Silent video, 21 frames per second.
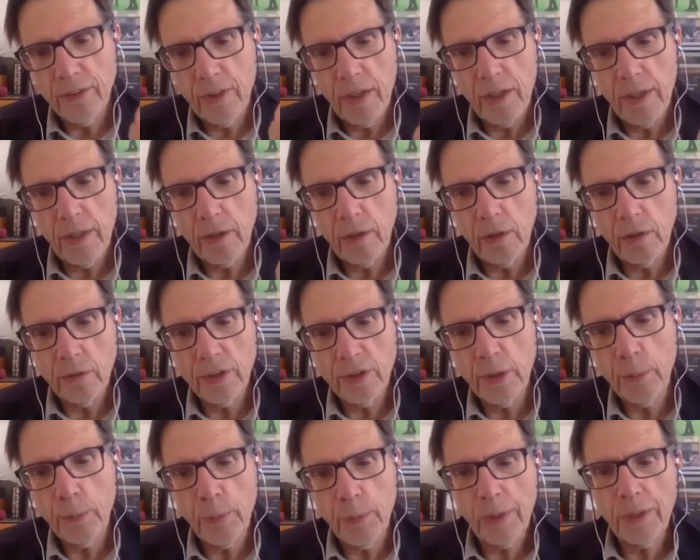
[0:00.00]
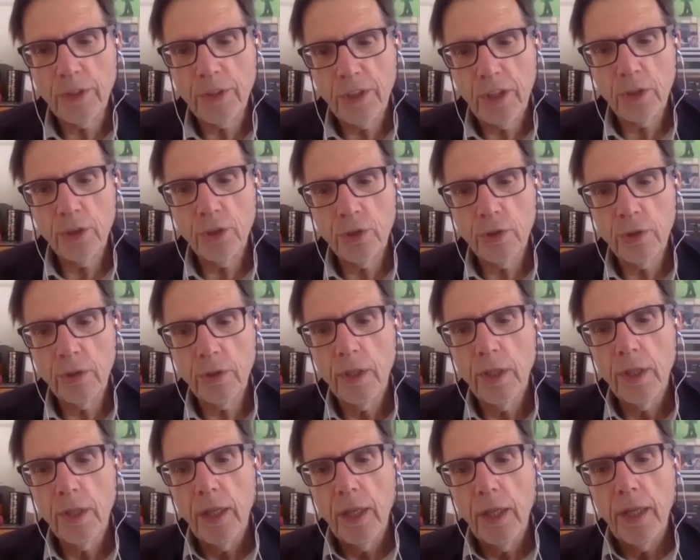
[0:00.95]
conceptualization,
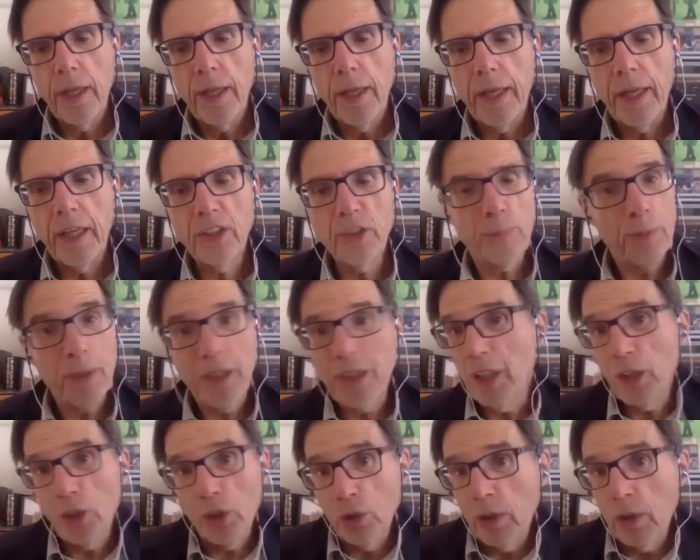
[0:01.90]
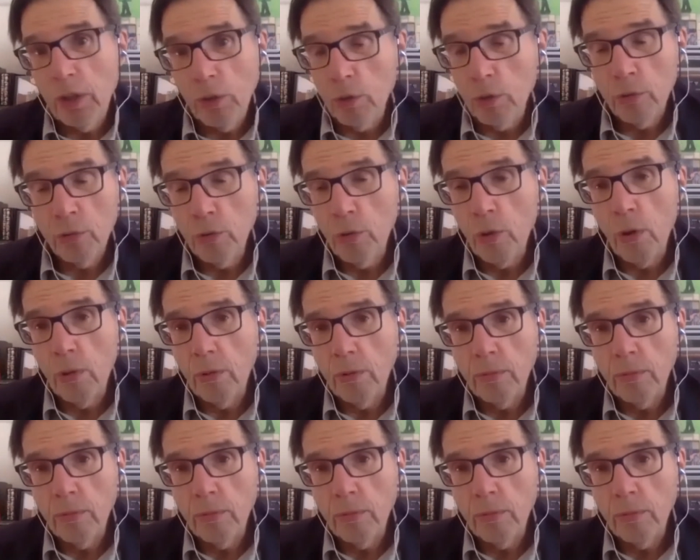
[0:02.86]
is prediction and control.